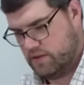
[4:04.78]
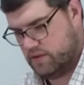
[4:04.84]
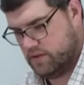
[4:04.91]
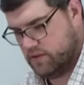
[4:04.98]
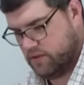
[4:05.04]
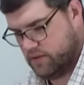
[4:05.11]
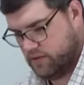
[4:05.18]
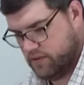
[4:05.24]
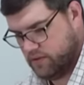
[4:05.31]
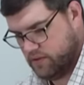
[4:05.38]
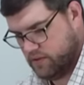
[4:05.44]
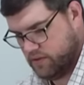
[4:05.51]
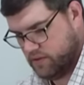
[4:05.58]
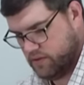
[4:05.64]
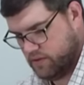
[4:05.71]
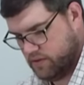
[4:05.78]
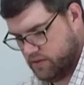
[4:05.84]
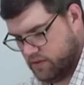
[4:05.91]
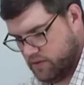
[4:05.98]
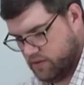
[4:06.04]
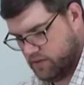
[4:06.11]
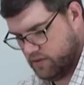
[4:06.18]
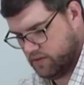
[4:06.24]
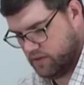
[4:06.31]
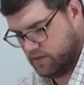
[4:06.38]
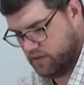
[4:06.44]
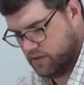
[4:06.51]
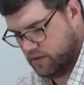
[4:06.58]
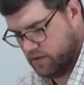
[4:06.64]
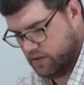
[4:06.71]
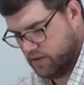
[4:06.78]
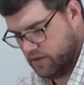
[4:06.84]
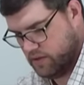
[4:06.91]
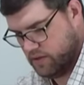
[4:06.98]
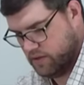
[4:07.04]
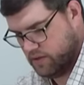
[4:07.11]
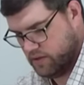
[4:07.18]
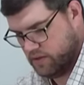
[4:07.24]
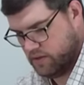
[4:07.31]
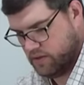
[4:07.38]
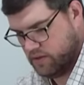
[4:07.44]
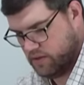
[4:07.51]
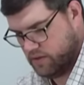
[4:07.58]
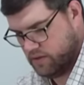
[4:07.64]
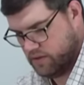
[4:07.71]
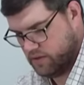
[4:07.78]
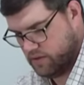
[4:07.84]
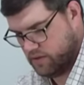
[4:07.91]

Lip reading: This person isn't speaking.